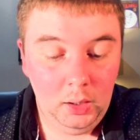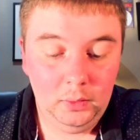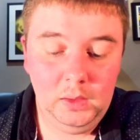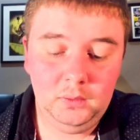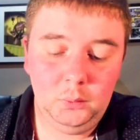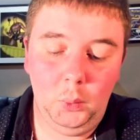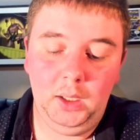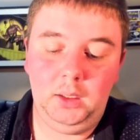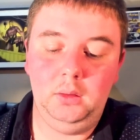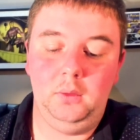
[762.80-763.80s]
This
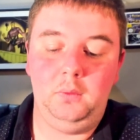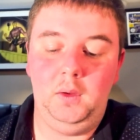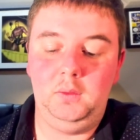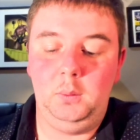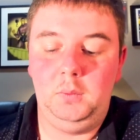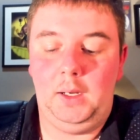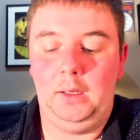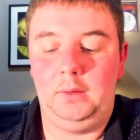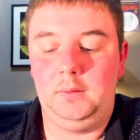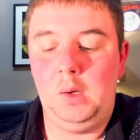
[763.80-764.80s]
week in the Phantom
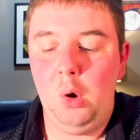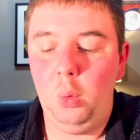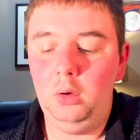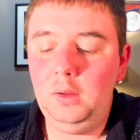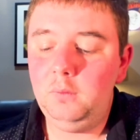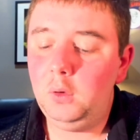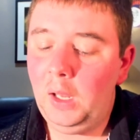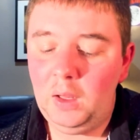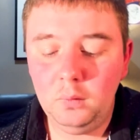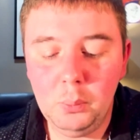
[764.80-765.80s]
Dailies, well, if you
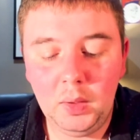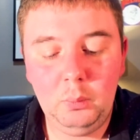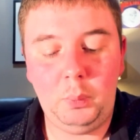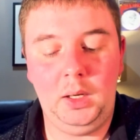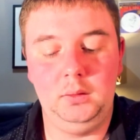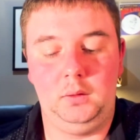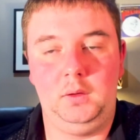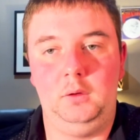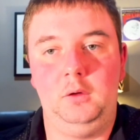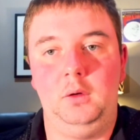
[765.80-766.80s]
haven't been paying
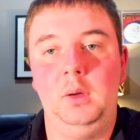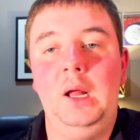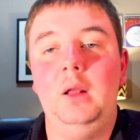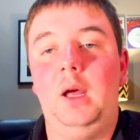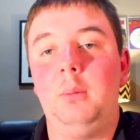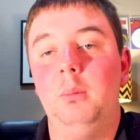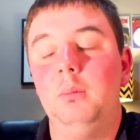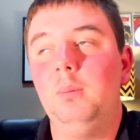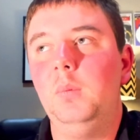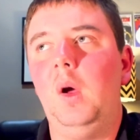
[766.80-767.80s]
attention,
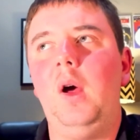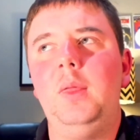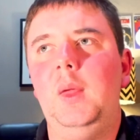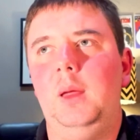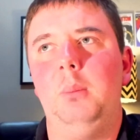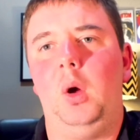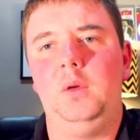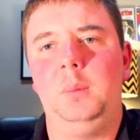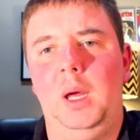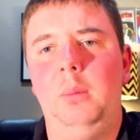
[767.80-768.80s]
I think
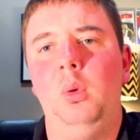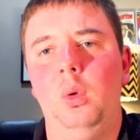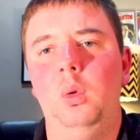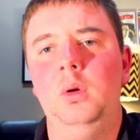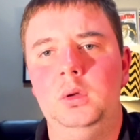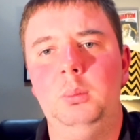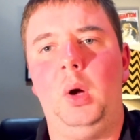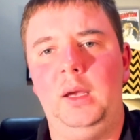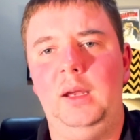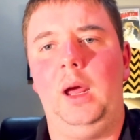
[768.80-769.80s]
most people
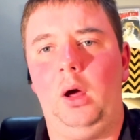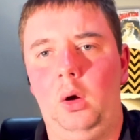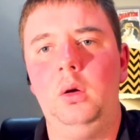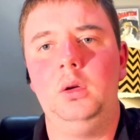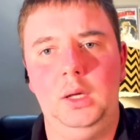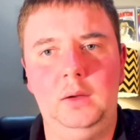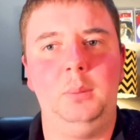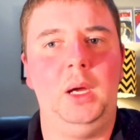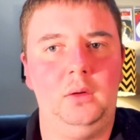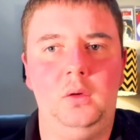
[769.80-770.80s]
by now, it's
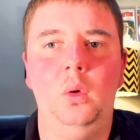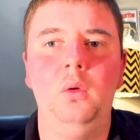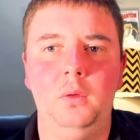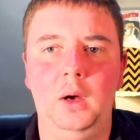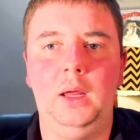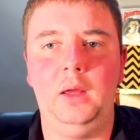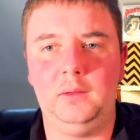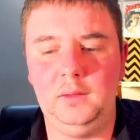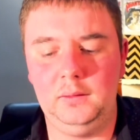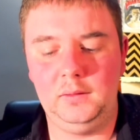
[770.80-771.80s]
been 2 or 3
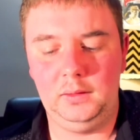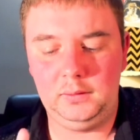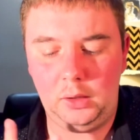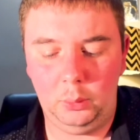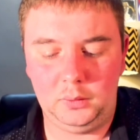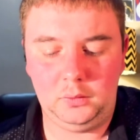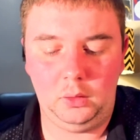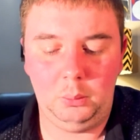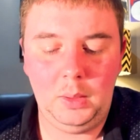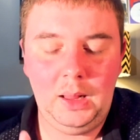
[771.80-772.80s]
years since this comic strip